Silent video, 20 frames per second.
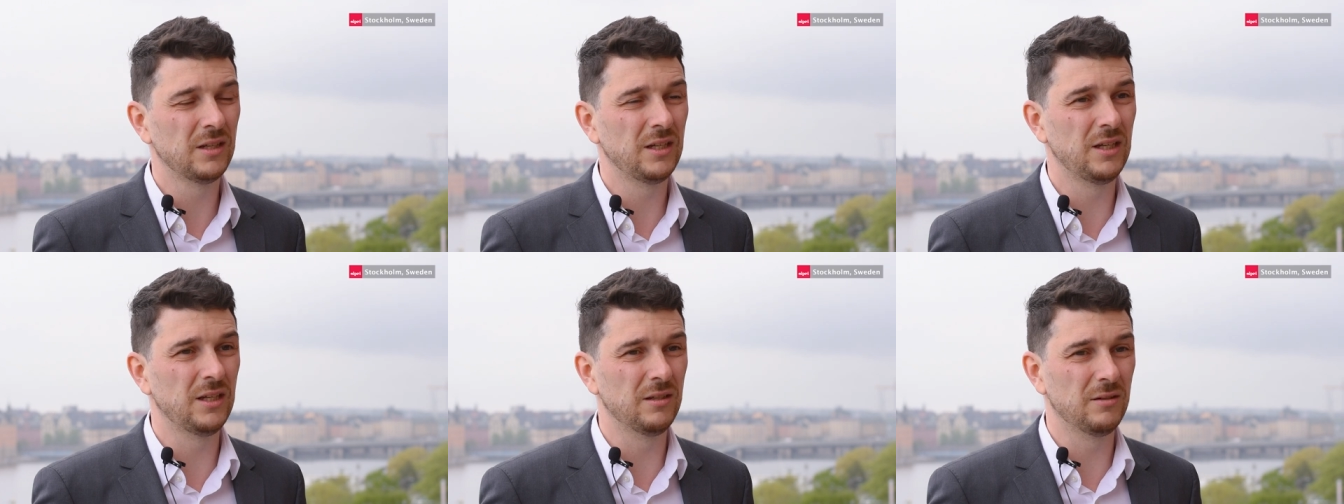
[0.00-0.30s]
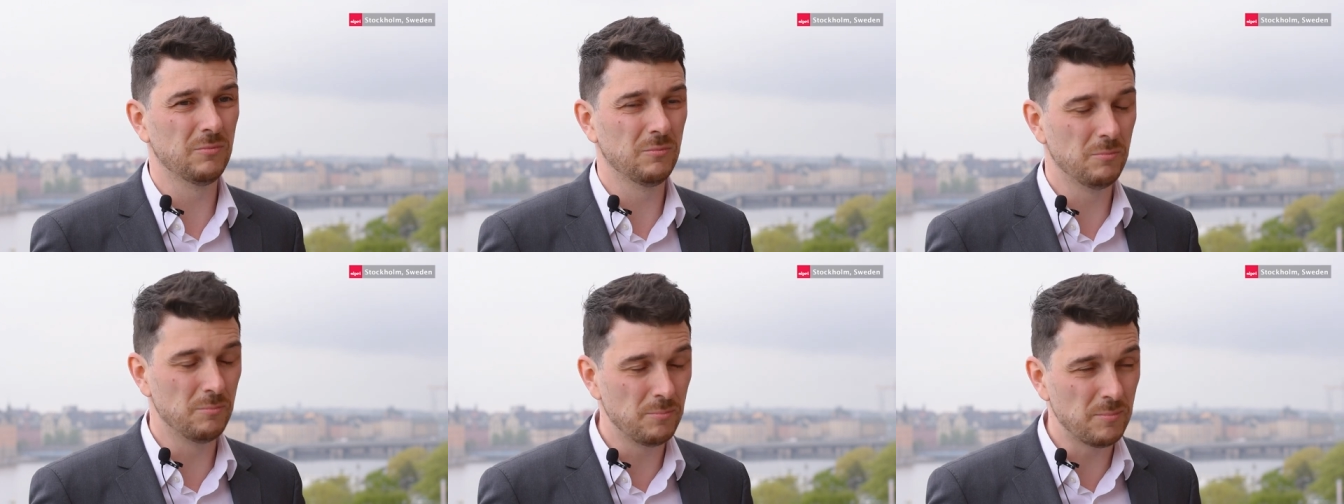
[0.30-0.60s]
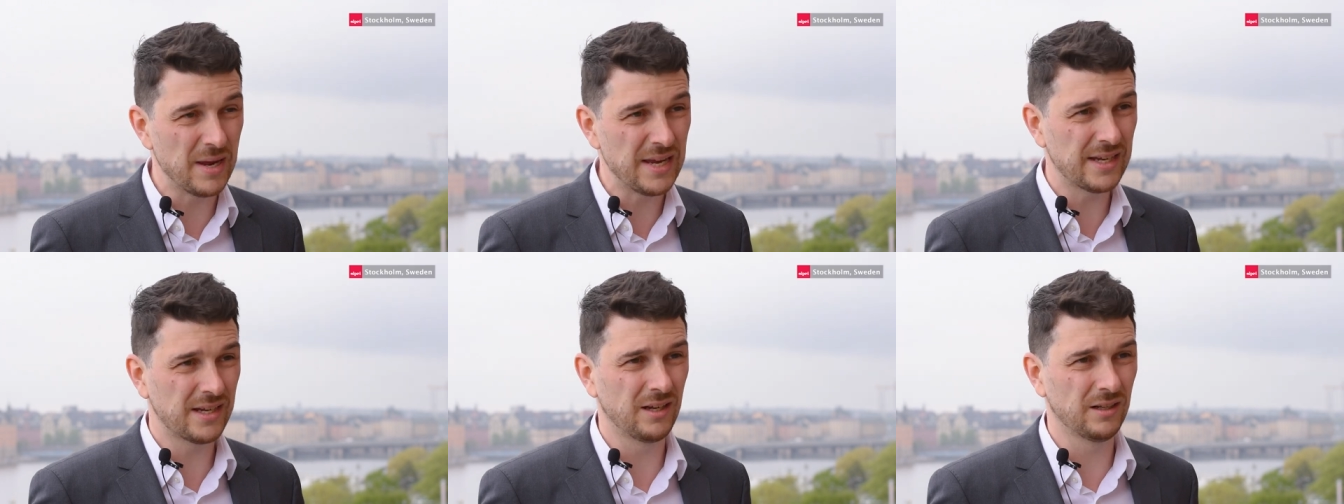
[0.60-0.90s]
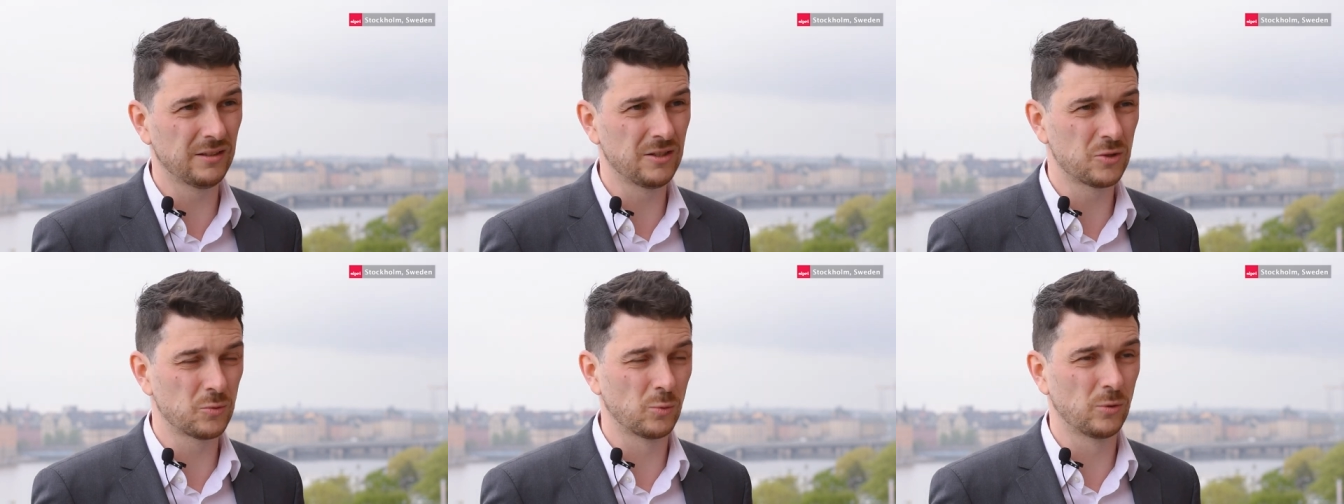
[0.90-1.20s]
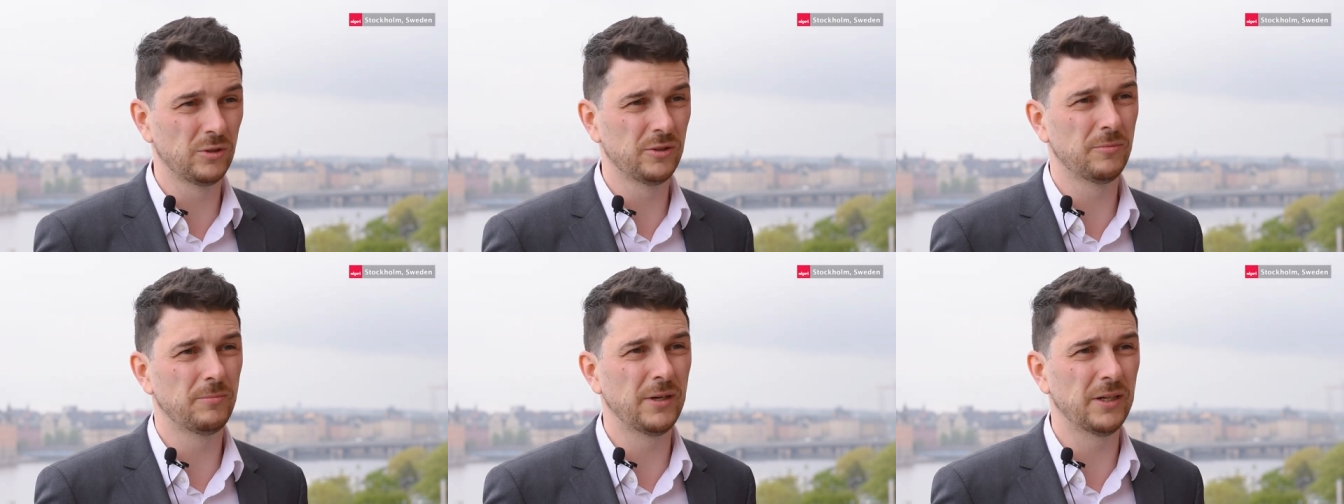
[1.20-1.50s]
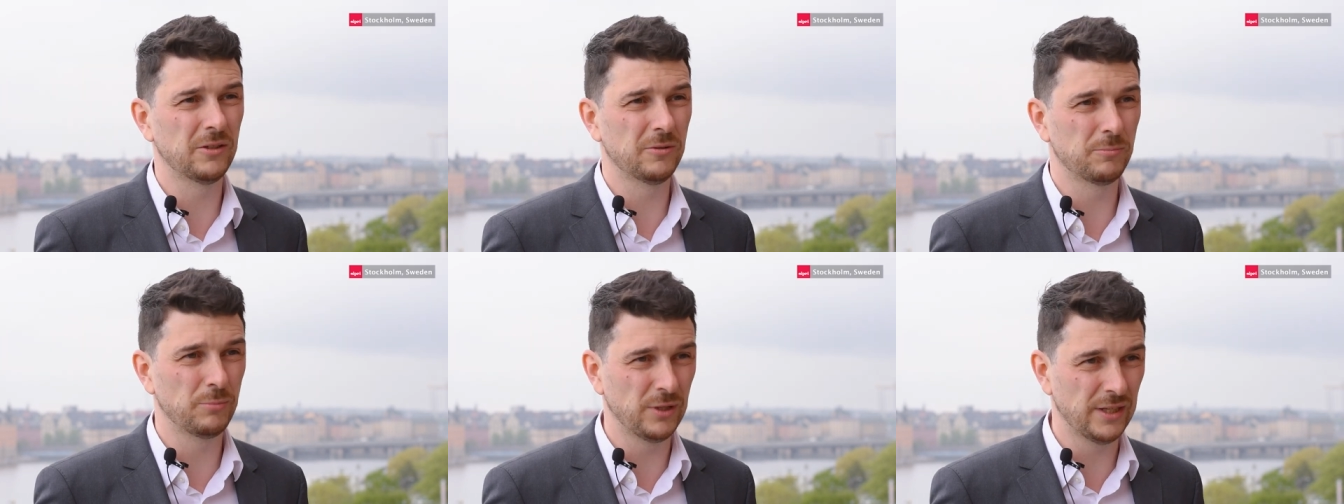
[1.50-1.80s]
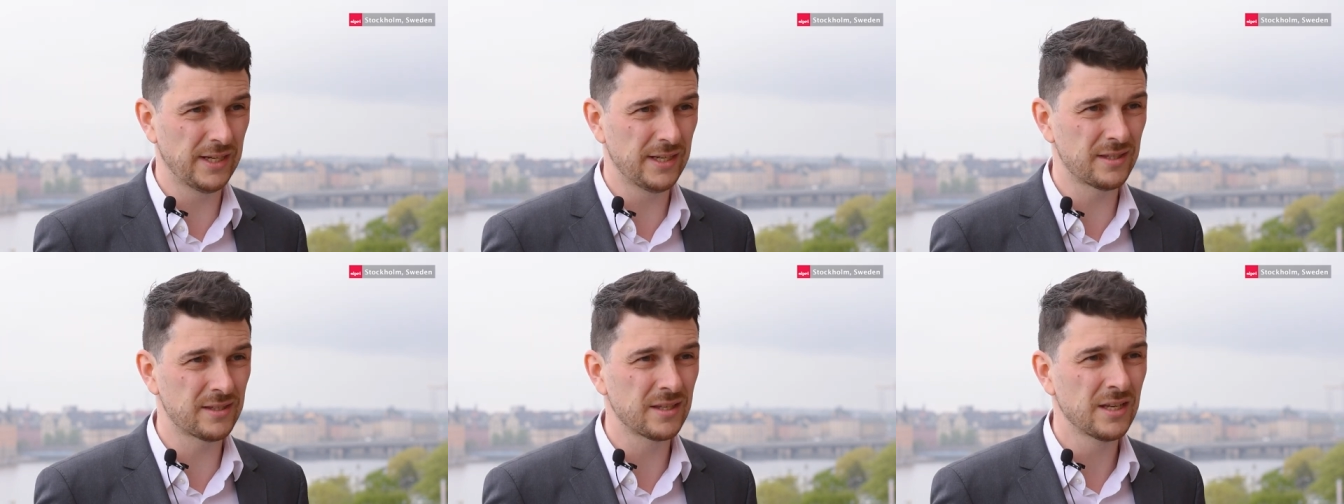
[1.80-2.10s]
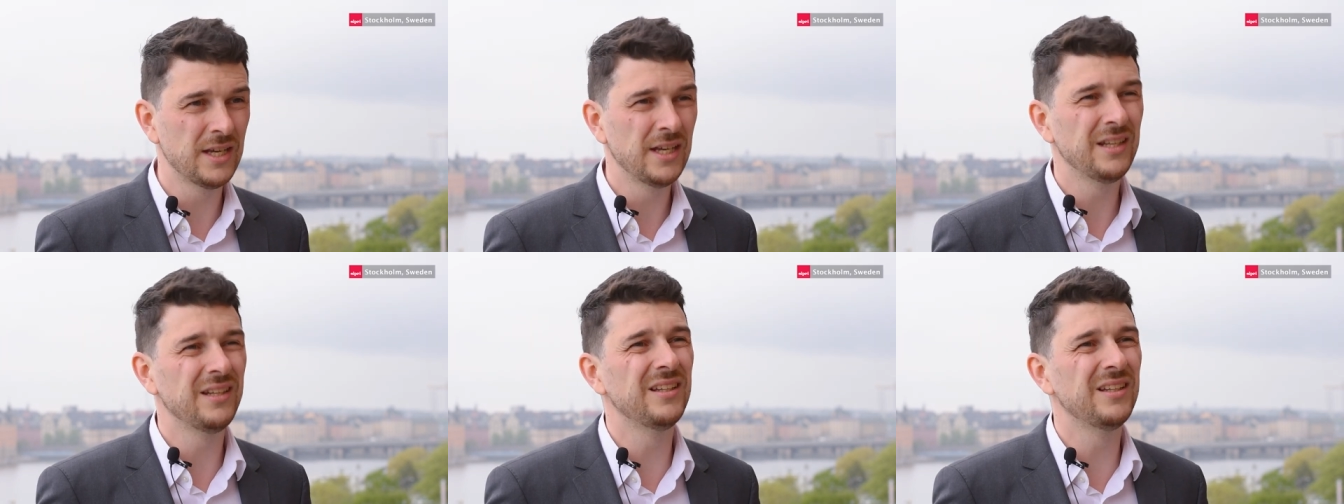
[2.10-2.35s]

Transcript: in making this world a better place,